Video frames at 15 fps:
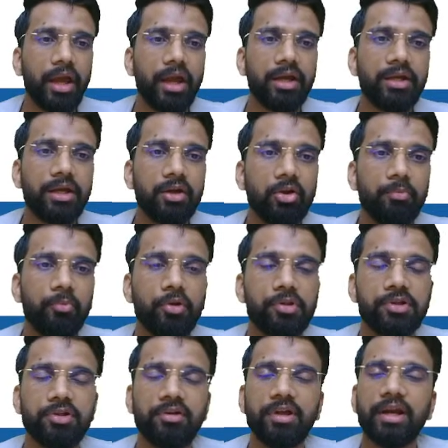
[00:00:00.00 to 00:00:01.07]

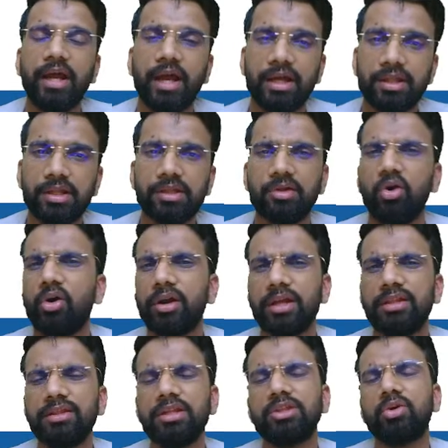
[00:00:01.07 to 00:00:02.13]
anteroposterior axis or
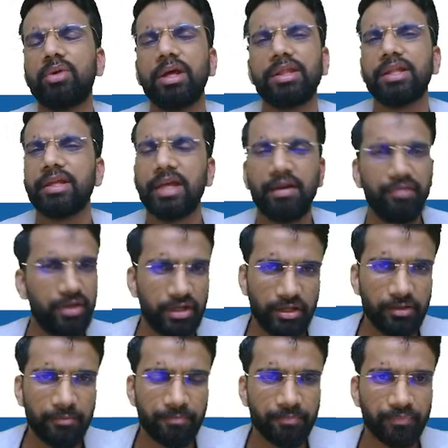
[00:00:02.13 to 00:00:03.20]
in the thoracic
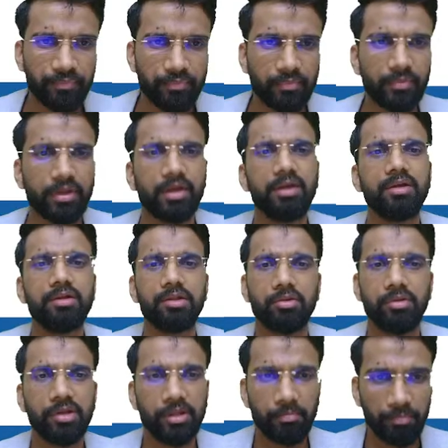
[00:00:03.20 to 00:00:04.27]
cavity. Okay,
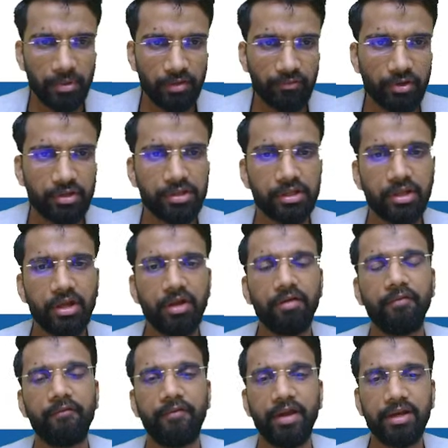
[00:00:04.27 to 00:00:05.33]
so in simple words,
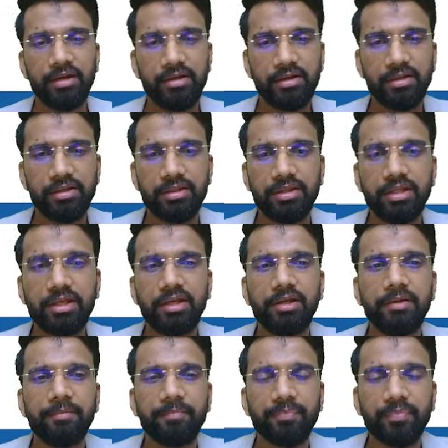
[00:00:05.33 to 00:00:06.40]
when
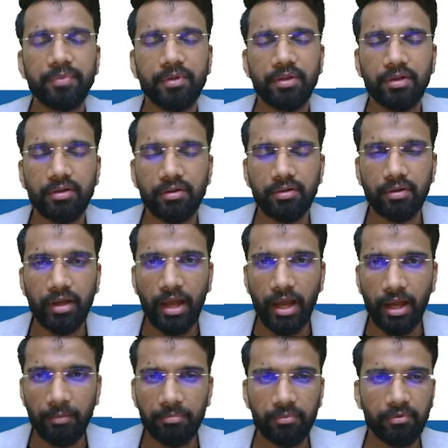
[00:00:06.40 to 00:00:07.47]
the
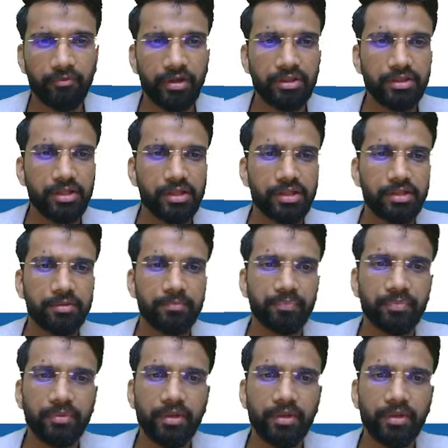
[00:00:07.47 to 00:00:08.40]
when this